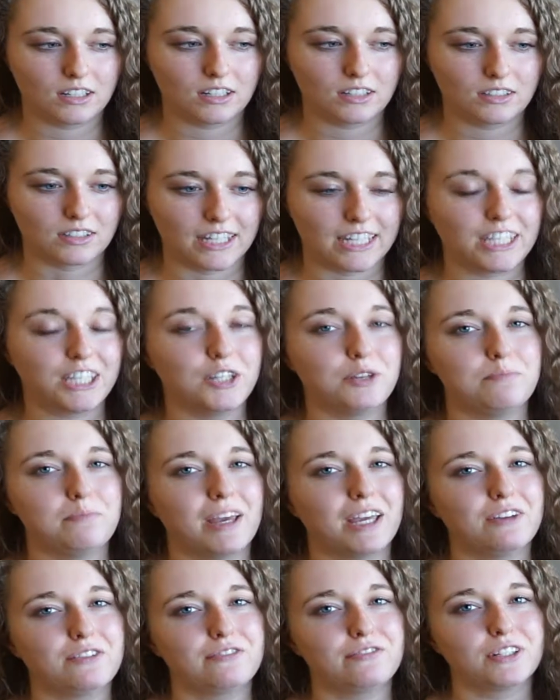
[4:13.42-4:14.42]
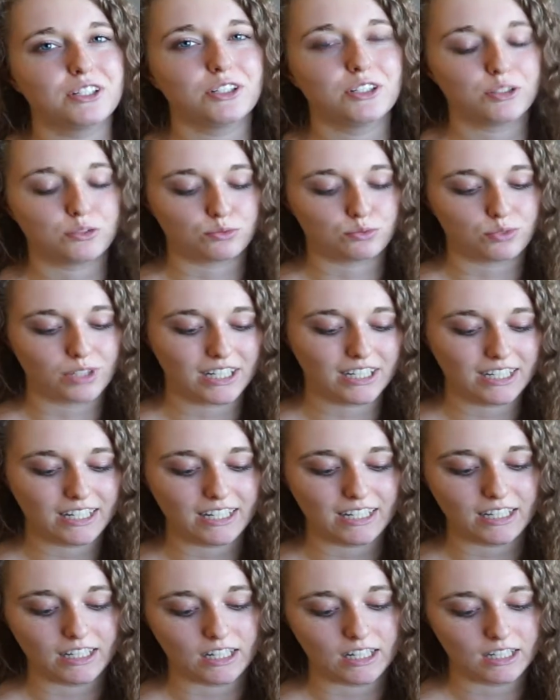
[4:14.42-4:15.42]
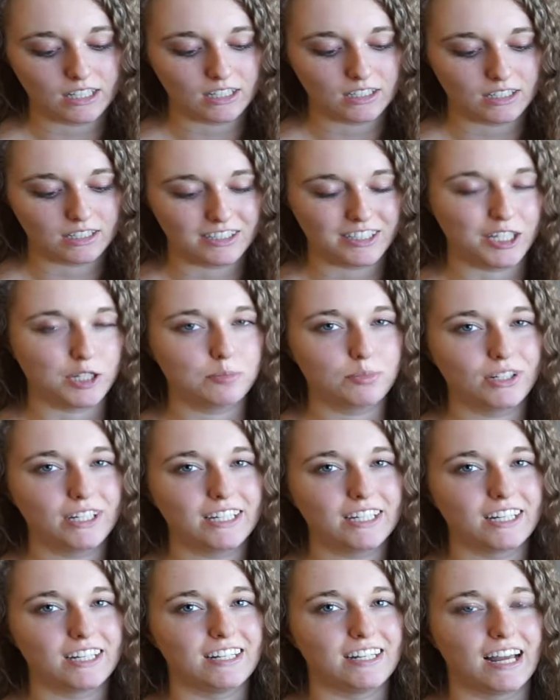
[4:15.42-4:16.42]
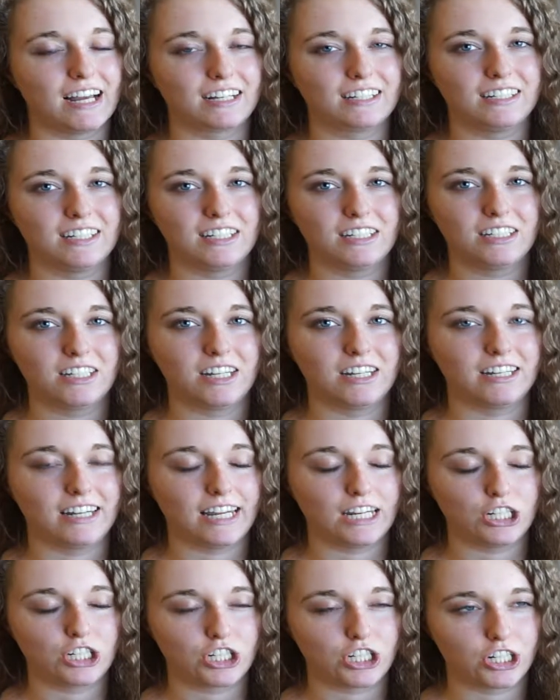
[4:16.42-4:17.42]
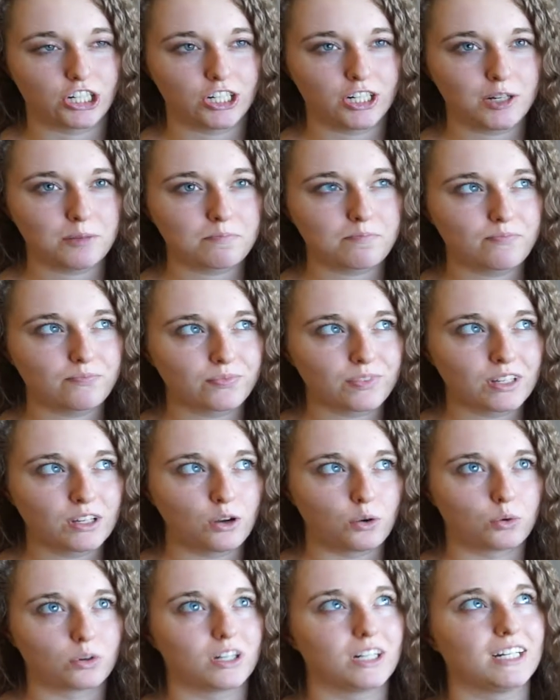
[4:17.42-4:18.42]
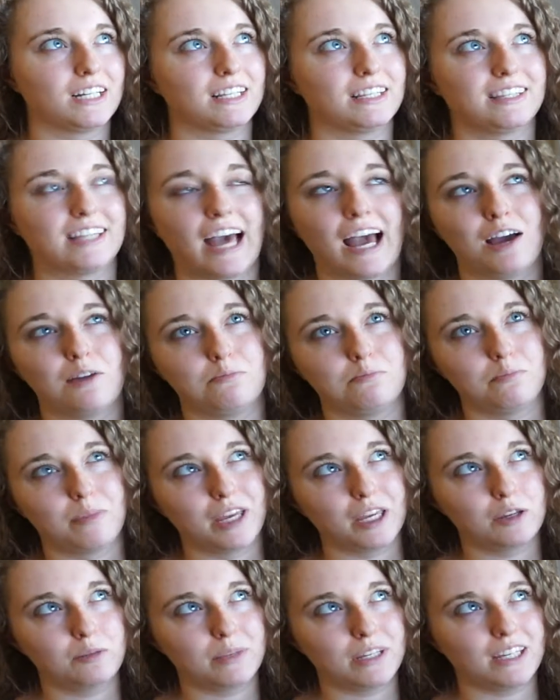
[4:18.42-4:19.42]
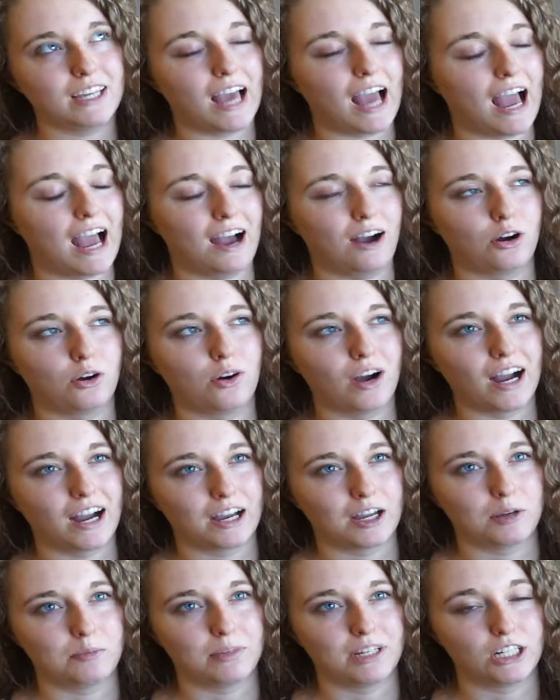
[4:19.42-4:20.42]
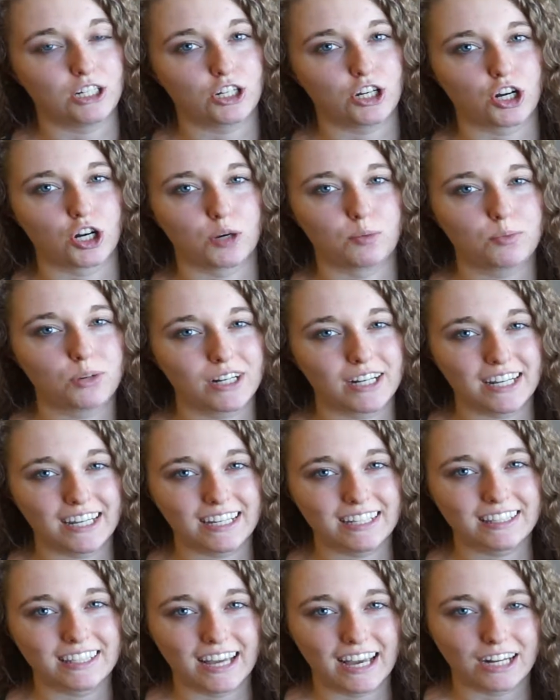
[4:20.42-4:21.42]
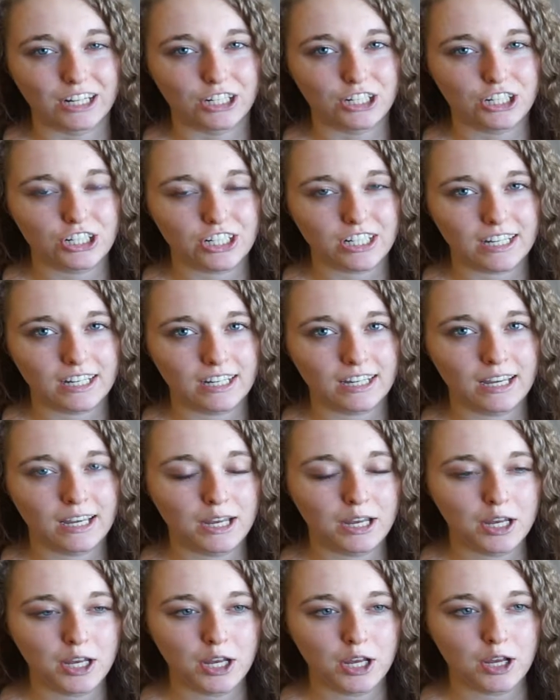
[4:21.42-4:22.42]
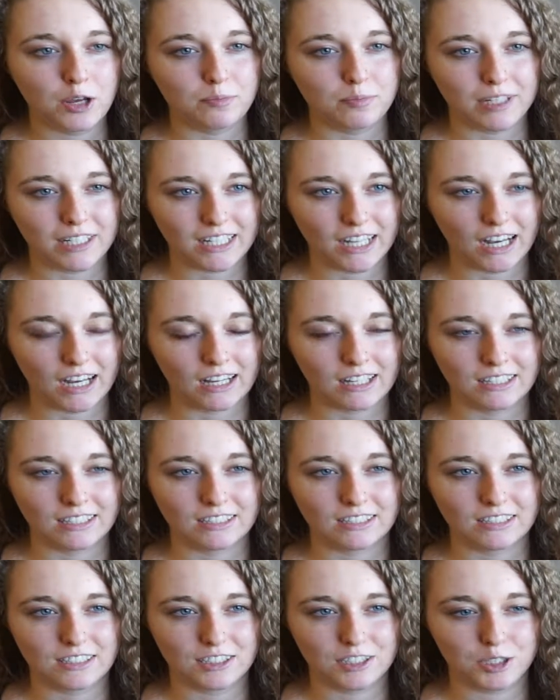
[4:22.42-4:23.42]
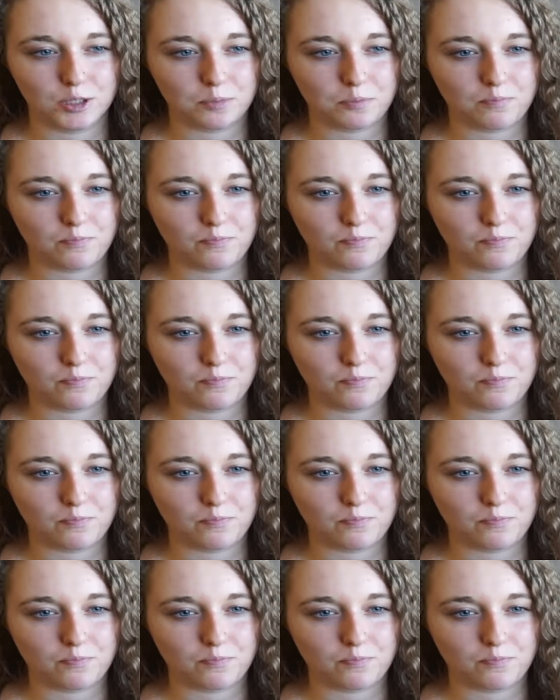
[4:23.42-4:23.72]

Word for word: like you may feel really deeply connected to nature or that may be how I'm interpreting the energy because